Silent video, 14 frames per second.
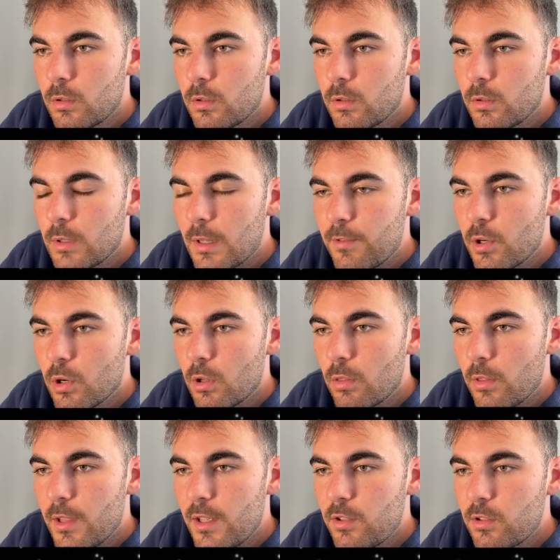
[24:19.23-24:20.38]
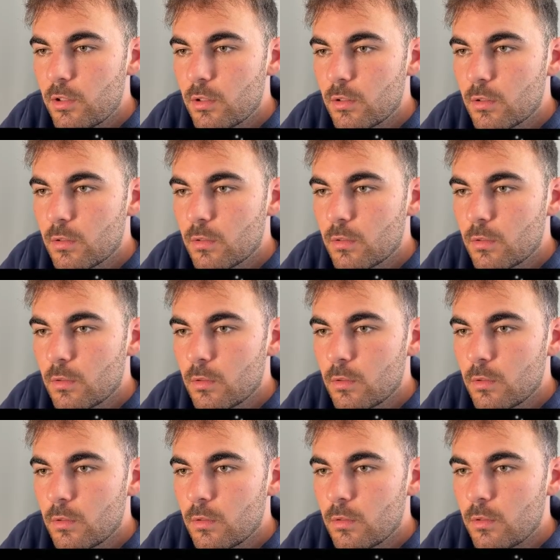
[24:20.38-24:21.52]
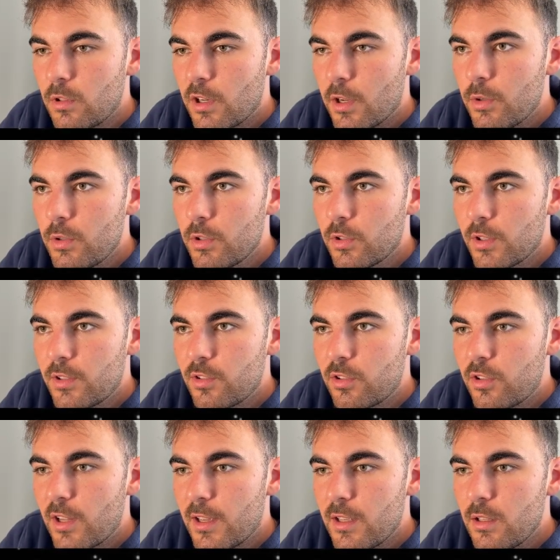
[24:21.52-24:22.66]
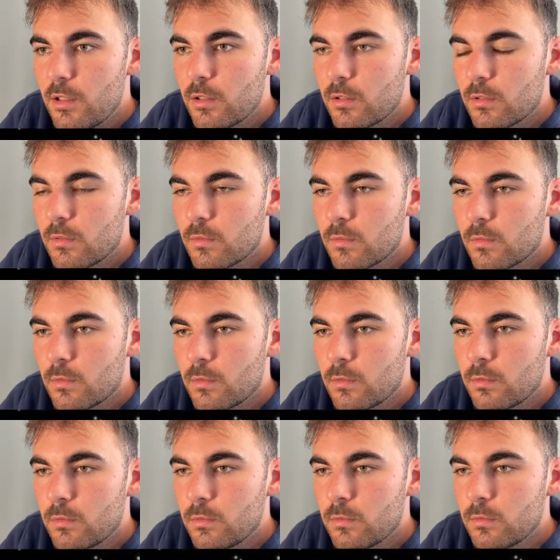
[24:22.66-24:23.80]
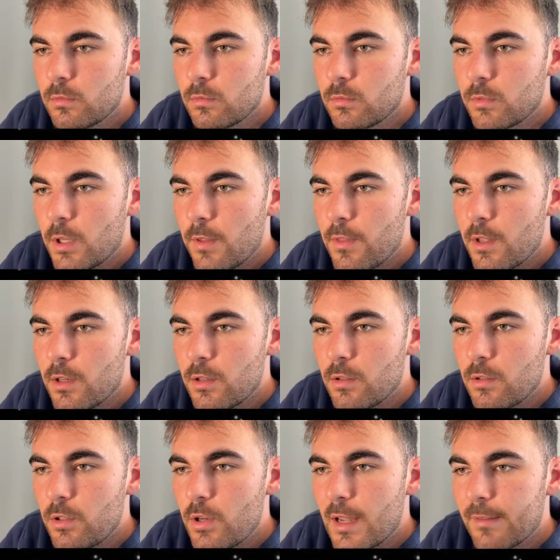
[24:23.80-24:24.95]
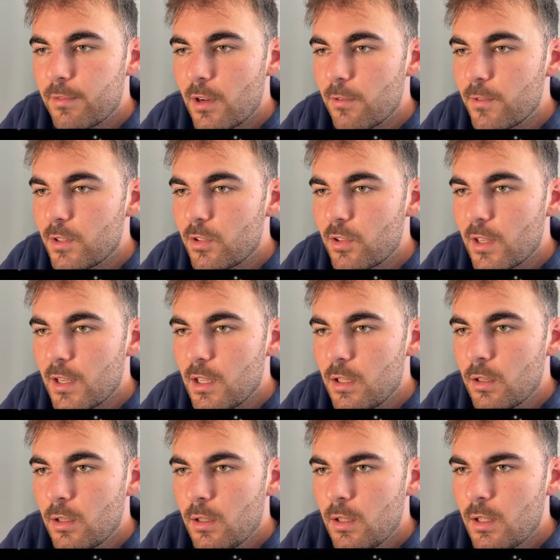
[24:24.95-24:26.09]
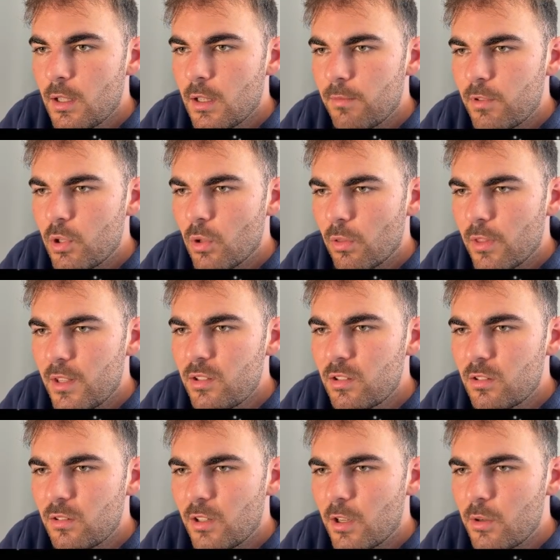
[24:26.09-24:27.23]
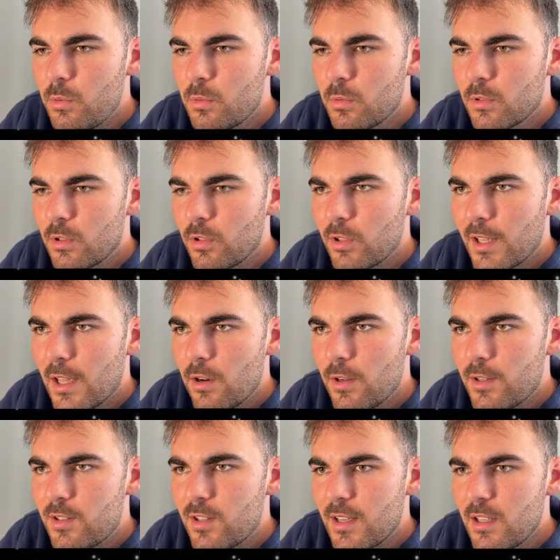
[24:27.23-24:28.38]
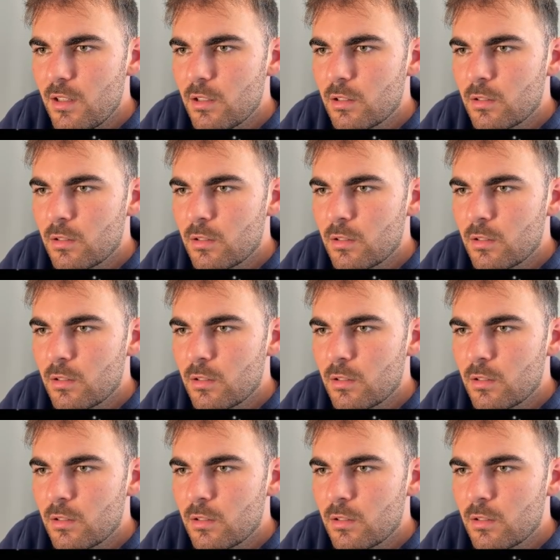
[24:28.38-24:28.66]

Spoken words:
Have you got this? No, because I'd just take. And then you'd have nothing to take. Have you got this? No, because again I'd take.